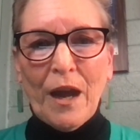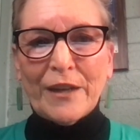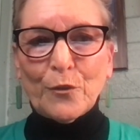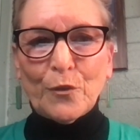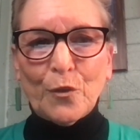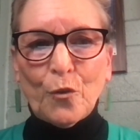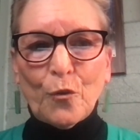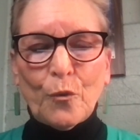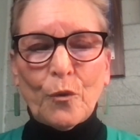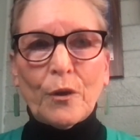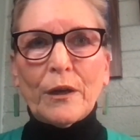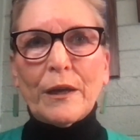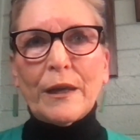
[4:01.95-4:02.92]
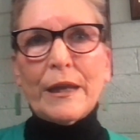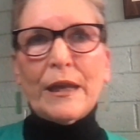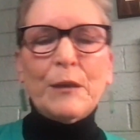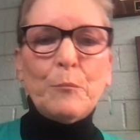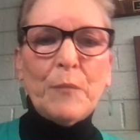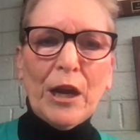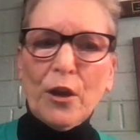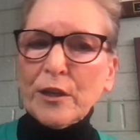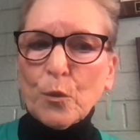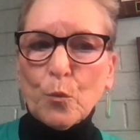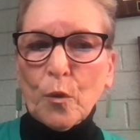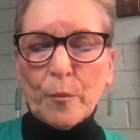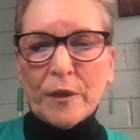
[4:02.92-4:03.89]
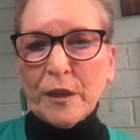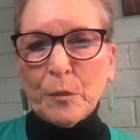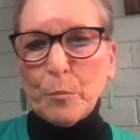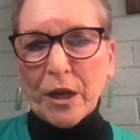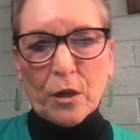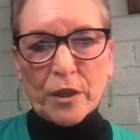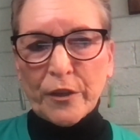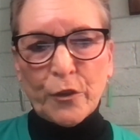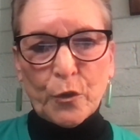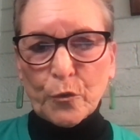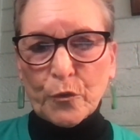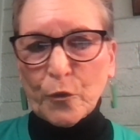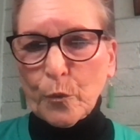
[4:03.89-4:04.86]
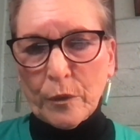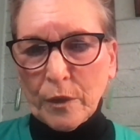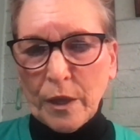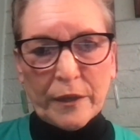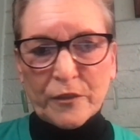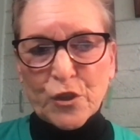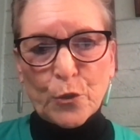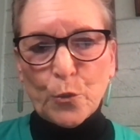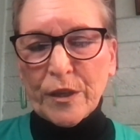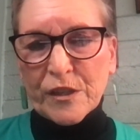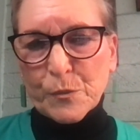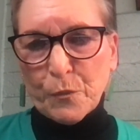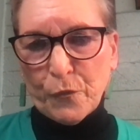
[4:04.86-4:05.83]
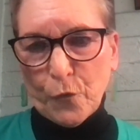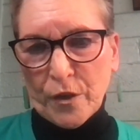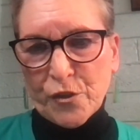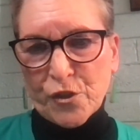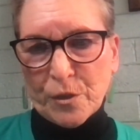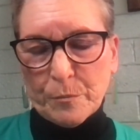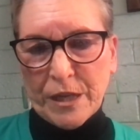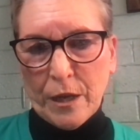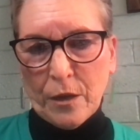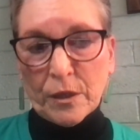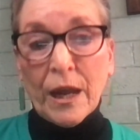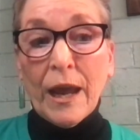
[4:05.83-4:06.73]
don't know. He married a woman he barely knew 2 weeks before he shipped out.